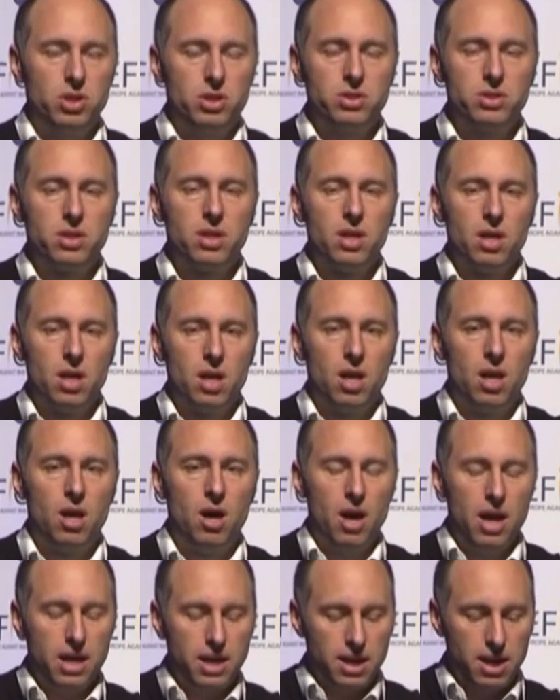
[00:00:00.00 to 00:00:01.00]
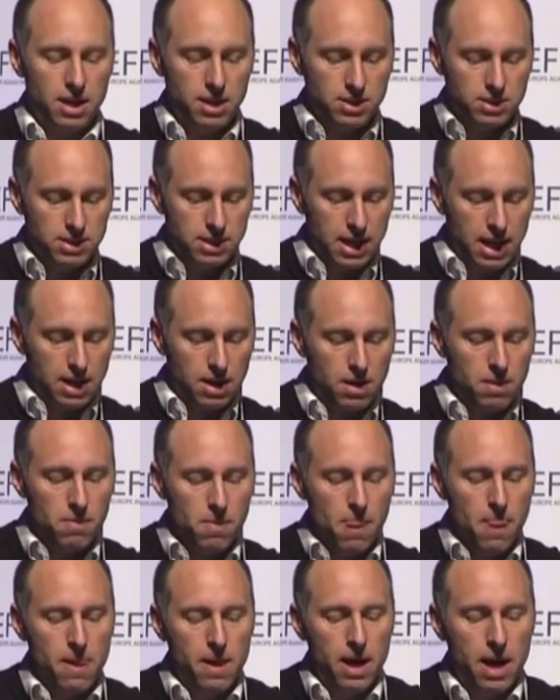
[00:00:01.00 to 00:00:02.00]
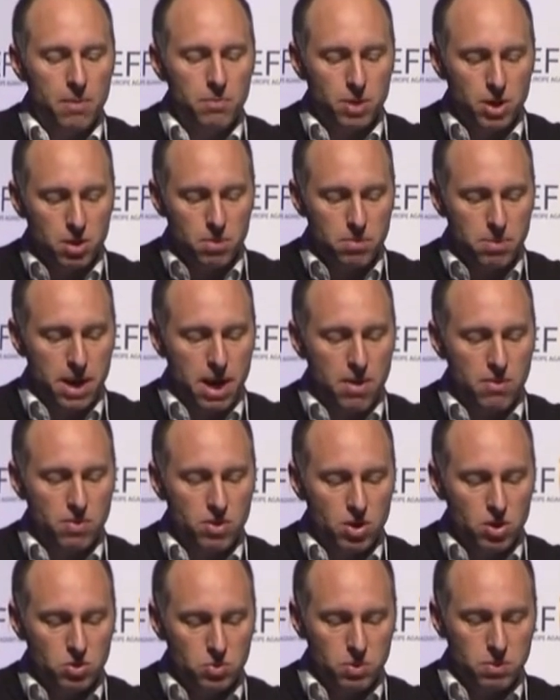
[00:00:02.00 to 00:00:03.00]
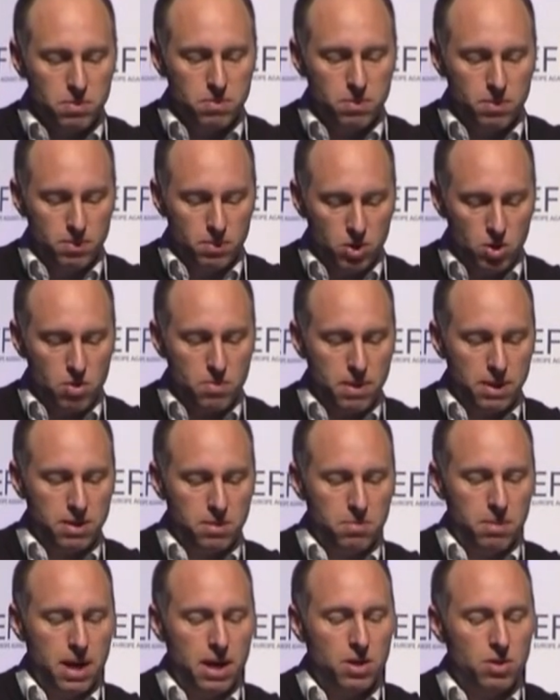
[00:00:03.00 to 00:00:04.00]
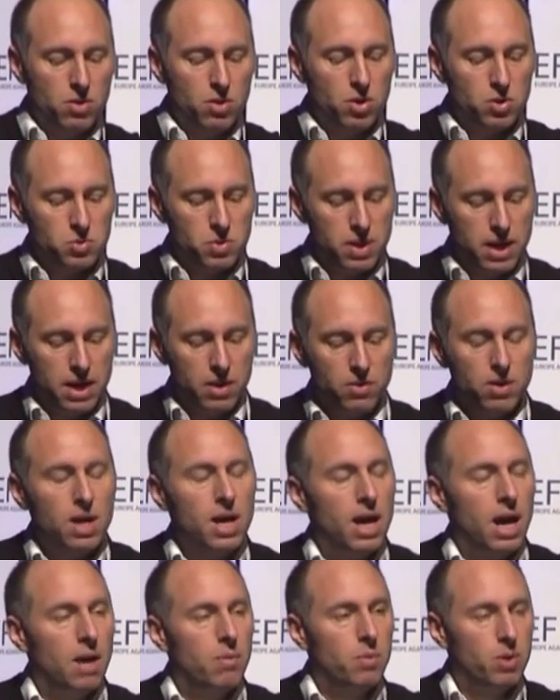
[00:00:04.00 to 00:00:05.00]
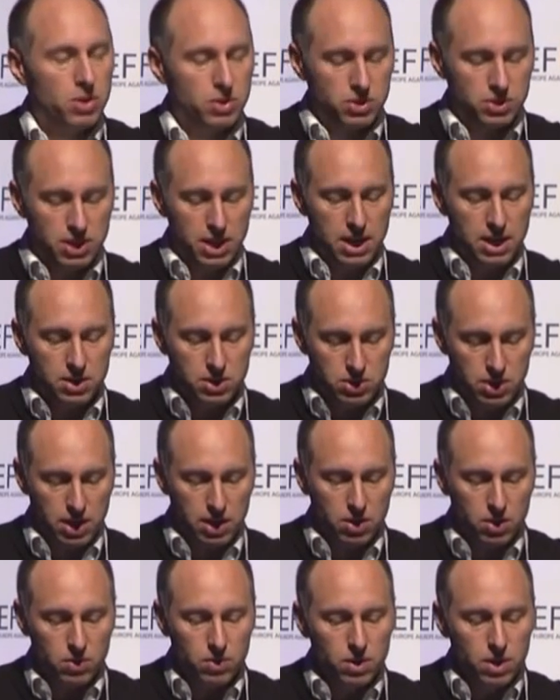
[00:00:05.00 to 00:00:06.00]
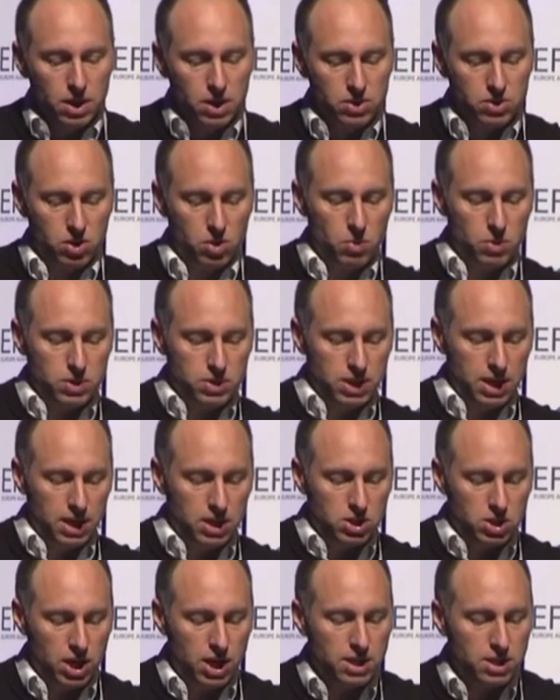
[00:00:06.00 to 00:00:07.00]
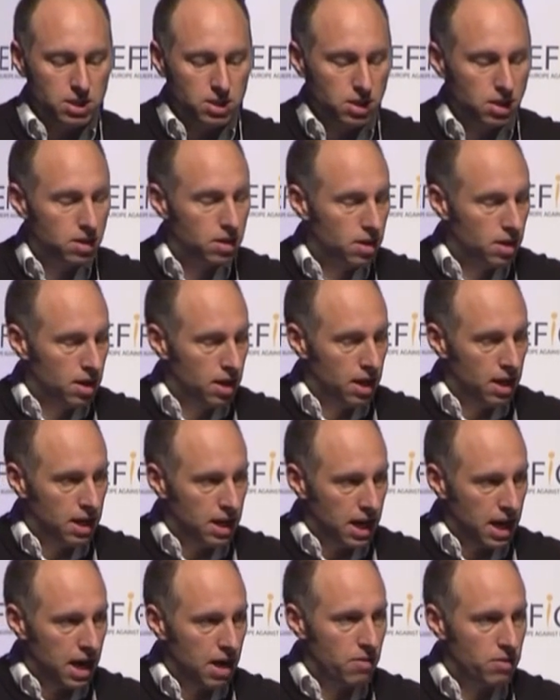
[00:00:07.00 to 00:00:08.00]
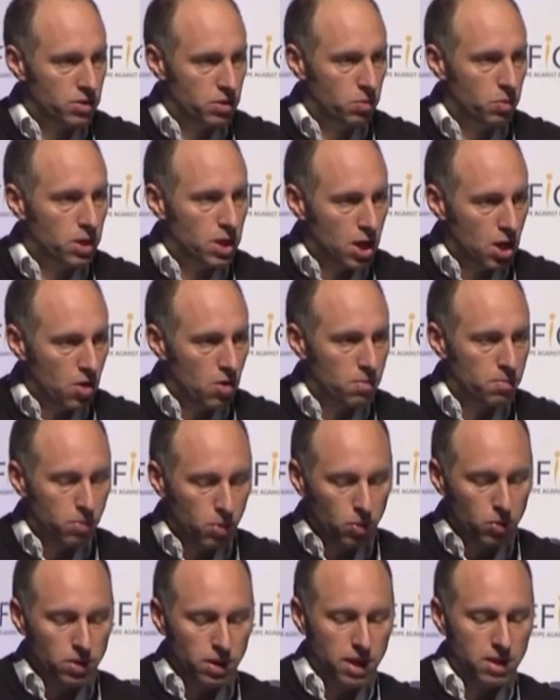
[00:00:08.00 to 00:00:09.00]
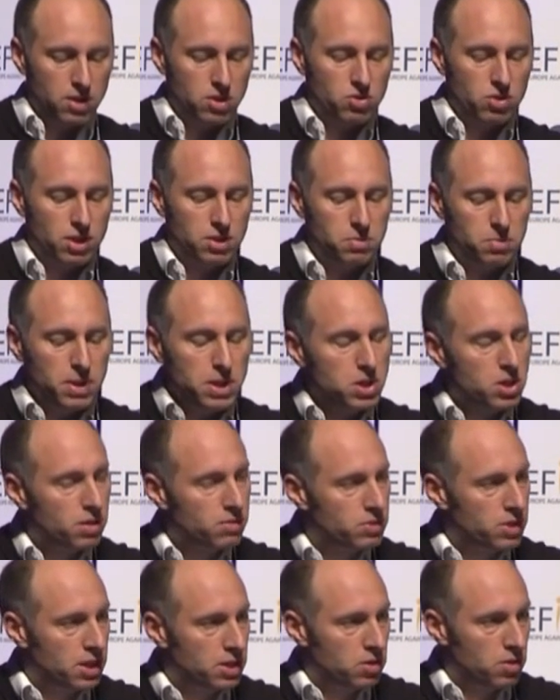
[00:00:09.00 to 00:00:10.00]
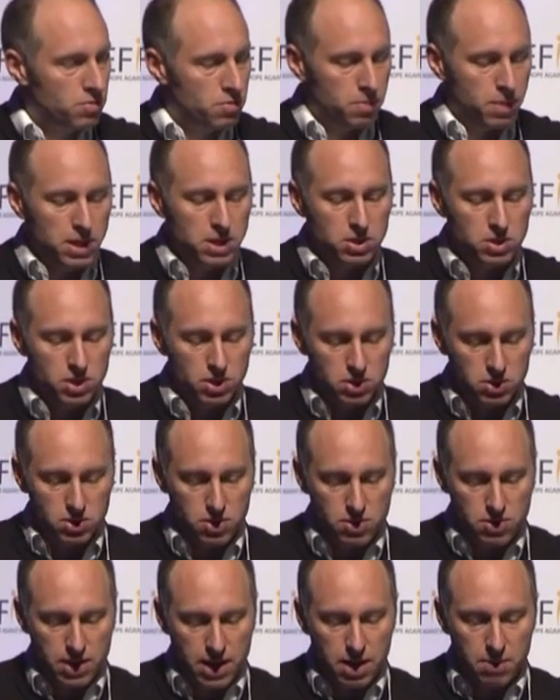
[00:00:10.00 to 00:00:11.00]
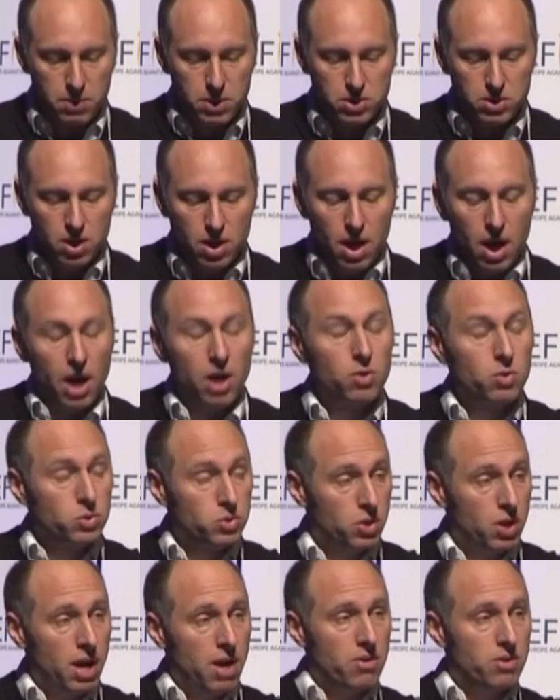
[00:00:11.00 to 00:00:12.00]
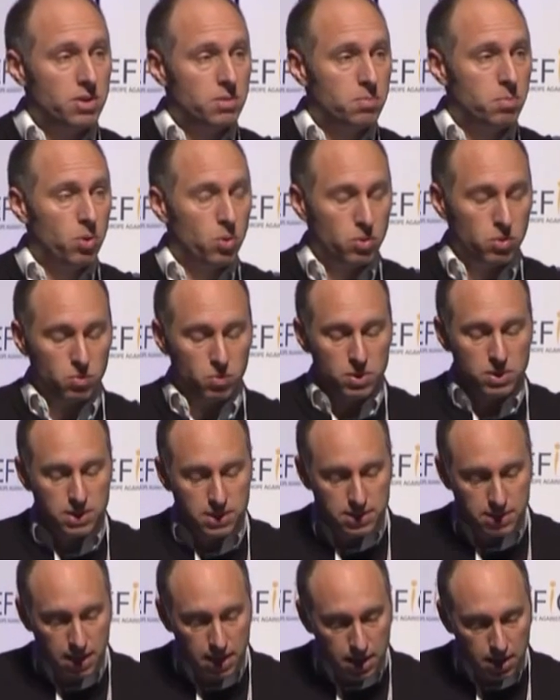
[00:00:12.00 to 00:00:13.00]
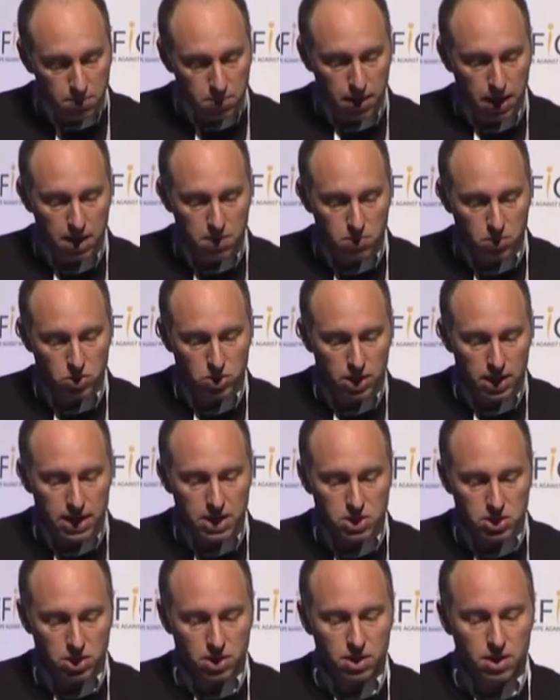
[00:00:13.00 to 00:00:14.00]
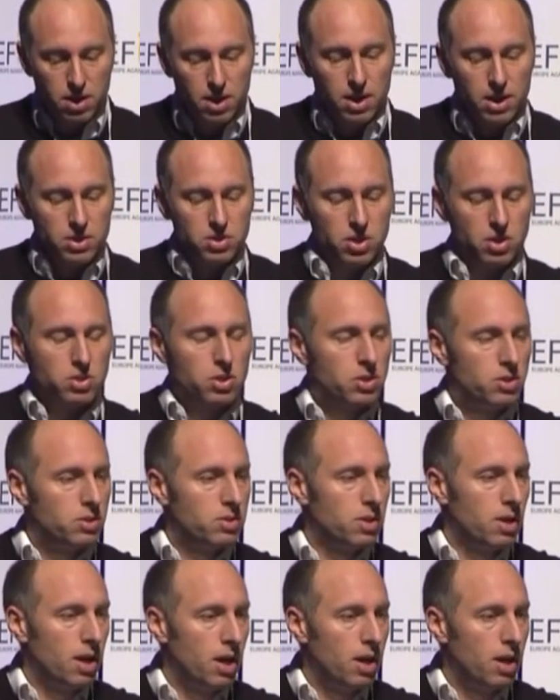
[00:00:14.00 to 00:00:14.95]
just lying in a scanner, and we're comparing those with neuropathic pain and those without, and we are seeing a signal. So we're seeing changes in areas that we know are important in the transmission of sensory information, such as the thalamus, and also areas important with descending pain modulation, such as